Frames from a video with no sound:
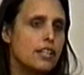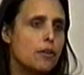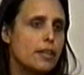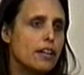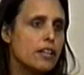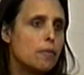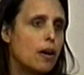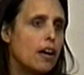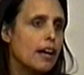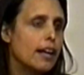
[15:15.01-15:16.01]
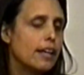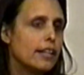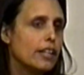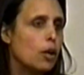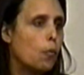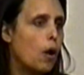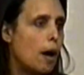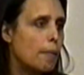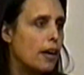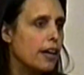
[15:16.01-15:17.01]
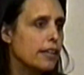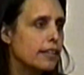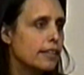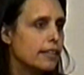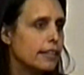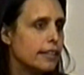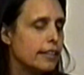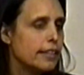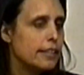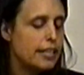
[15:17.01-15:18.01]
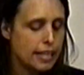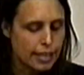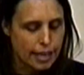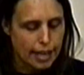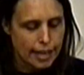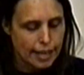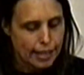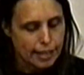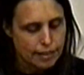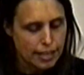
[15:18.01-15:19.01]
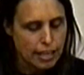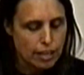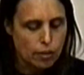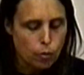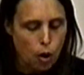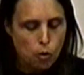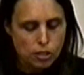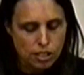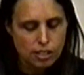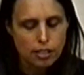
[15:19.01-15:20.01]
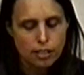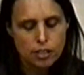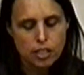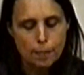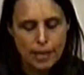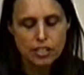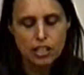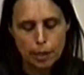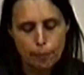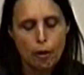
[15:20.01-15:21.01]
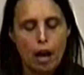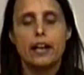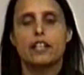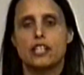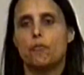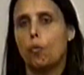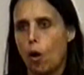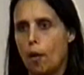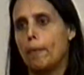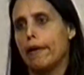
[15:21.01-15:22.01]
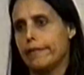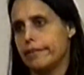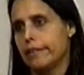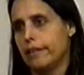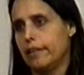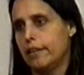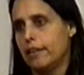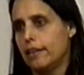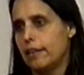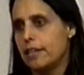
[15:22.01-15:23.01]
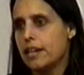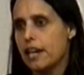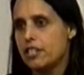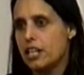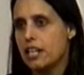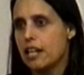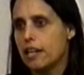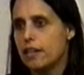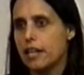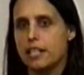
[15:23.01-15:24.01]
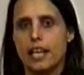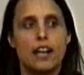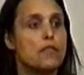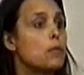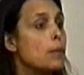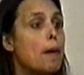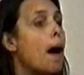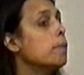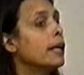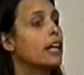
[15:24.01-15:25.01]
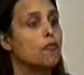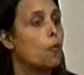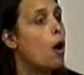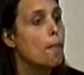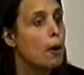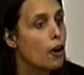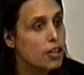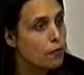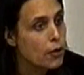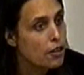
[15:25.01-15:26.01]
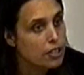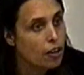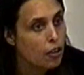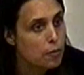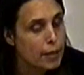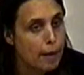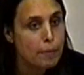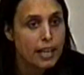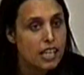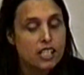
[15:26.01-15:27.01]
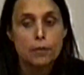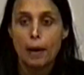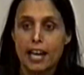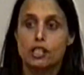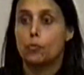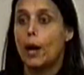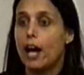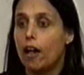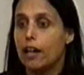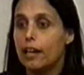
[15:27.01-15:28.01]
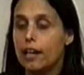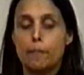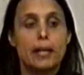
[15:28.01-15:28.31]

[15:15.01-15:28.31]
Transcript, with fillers: so there you are, you know, Walmart, the, uh, the gross domestic product of Walmart. In 1998, of the Republic of Walmart, if we are to call them that, because you might as well,